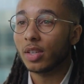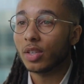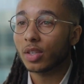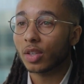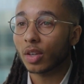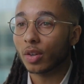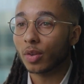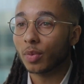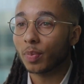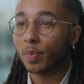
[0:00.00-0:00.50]

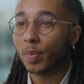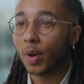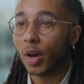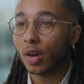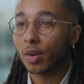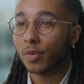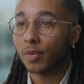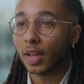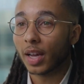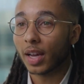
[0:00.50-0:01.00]
So
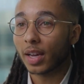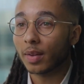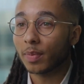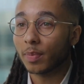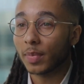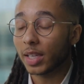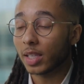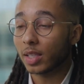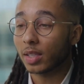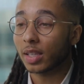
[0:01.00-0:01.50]
part of that
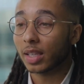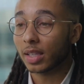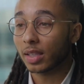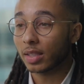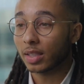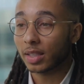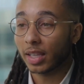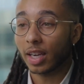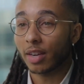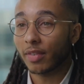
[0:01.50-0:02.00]
means
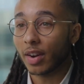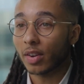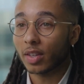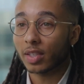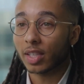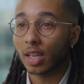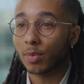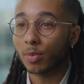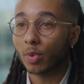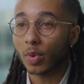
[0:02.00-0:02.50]
sitting around a
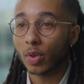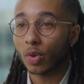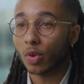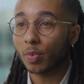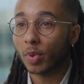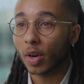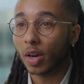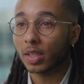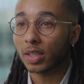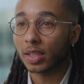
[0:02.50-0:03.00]
table with all
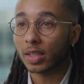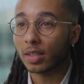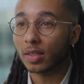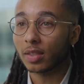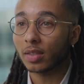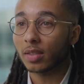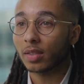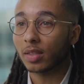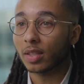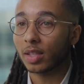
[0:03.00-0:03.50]

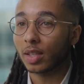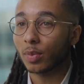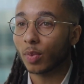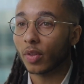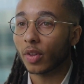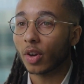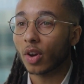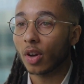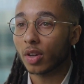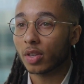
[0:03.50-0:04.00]
parties to see what
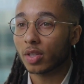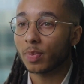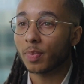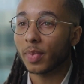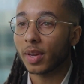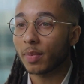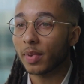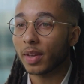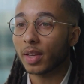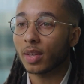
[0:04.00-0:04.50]
the costs
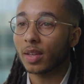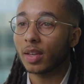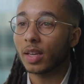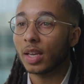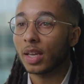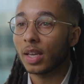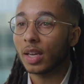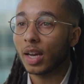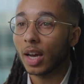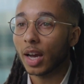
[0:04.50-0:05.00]
may be
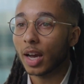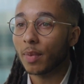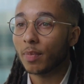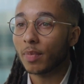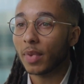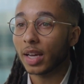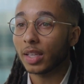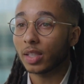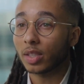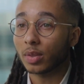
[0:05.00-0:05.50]

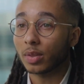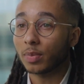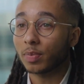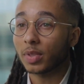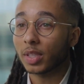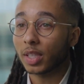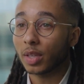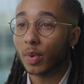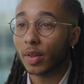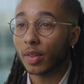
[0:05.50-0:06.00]
and to
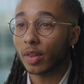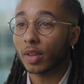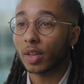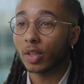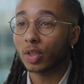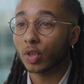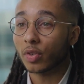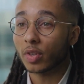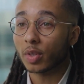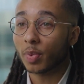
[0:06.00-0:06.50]
see whether the
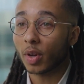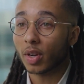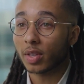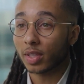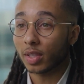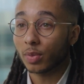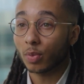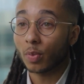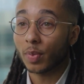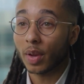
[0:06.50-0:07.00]
insurance
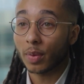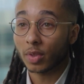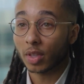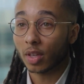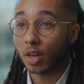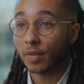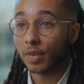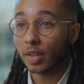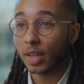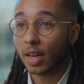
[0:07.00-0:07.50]
policy will be able to
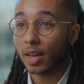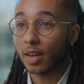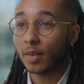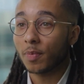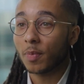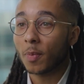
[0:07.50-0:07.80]
cover that.